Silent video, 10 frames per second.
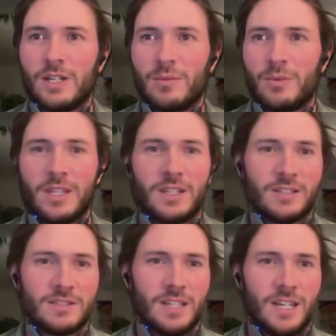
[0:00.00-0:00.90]
aware that
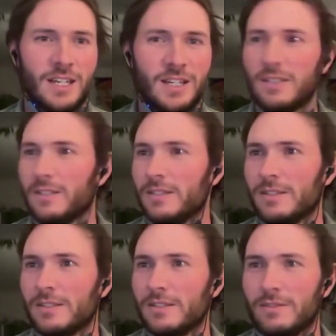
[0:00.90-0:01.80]
it's
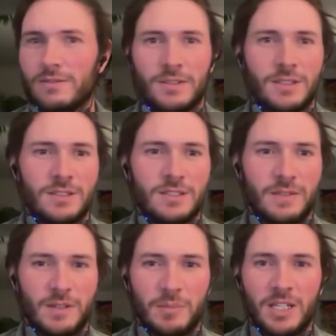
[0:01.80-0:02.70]

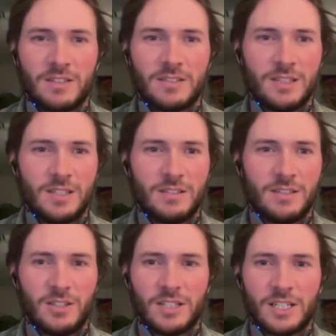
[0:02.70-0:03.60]
7 minutes to
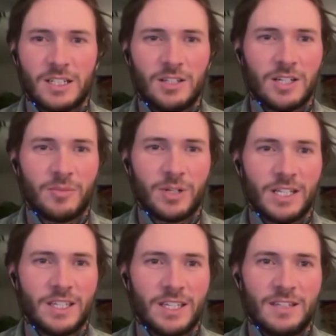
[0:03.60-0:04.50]
9 o'clock. I'm
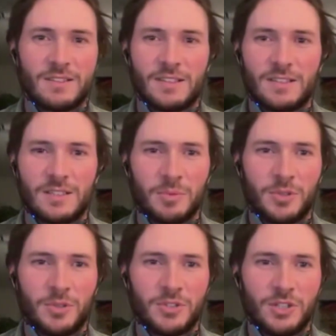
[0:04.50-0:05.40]
really keen to
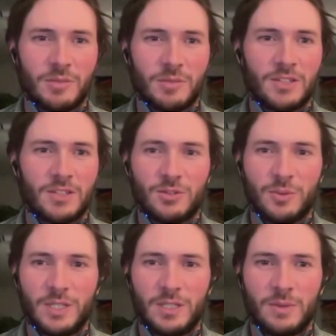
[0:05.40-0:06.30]
push on and make sure
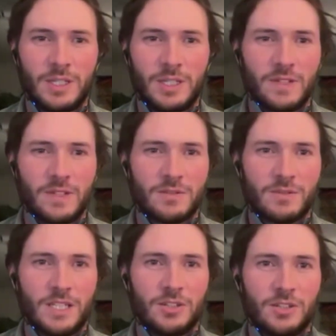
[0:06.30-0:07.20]
we give this a
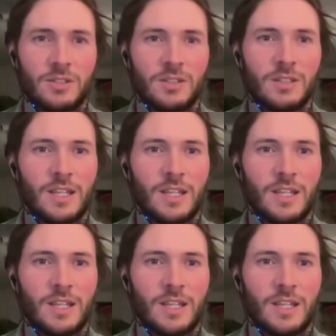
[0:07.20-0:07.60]
really good